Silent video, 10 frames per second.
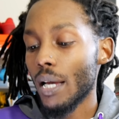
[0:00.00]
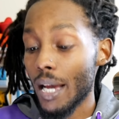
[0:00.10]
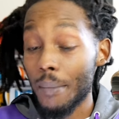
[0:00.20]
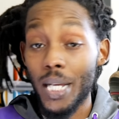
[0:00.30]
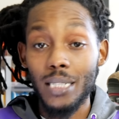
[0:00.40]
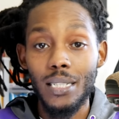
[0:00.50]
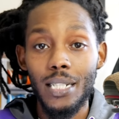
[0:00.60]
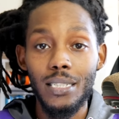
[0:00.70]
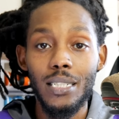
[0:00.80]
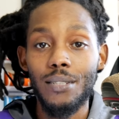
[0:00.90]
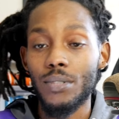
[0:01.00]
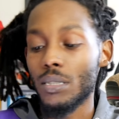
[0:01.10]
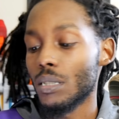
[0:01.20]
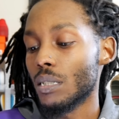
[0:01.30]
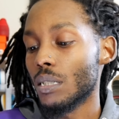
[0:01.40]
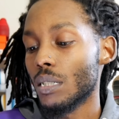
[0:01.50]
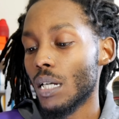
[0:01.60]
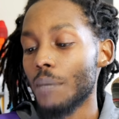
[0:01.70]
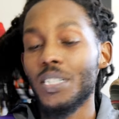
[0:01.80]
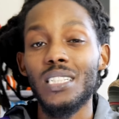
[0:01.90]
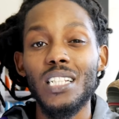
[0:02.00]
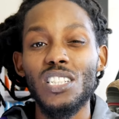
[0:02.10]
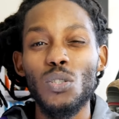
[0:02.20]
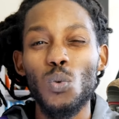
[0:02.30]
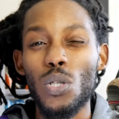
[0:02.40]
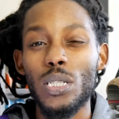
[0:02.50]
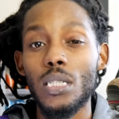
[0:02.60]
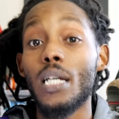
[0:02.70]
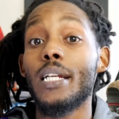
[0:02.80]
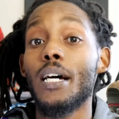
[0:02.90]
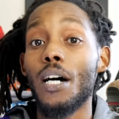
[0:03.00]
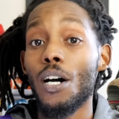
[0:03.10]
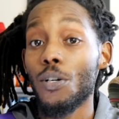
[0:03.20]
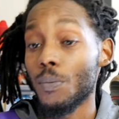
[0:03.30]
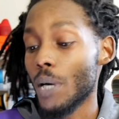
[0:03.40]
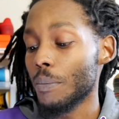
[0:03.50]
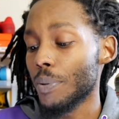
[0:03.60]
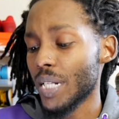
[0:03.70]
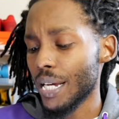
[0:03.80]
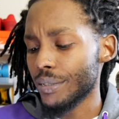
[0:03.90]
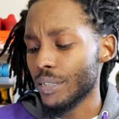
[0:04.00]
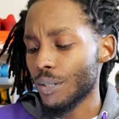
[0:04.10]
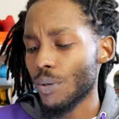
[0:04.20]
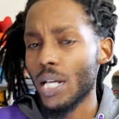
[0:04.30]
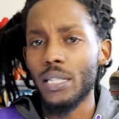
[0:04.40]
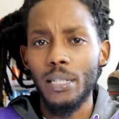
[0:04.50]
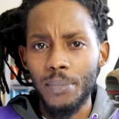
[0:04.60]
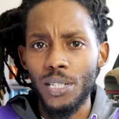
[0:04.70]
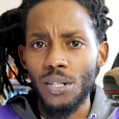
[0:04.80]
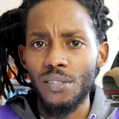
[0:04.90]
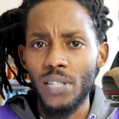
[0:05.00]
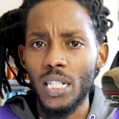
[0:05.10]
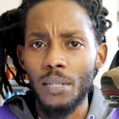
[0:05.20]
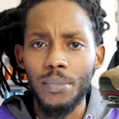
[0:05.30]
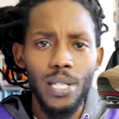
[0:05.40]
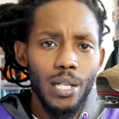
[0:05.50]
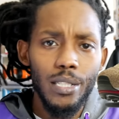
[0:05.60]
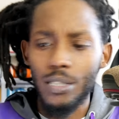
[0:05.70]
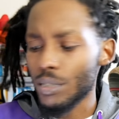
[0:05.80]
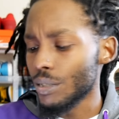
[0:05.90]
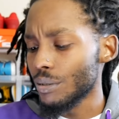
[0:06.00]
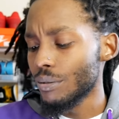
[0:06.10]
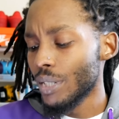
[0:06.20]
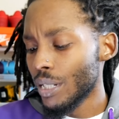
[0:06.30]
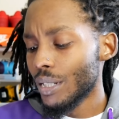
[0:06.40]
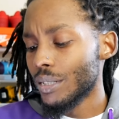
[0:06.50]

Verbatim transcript: Max 97s. I'm just say Swarovski, and I hope I'm pronouncing that right. Let me know if I am or not. It's cool.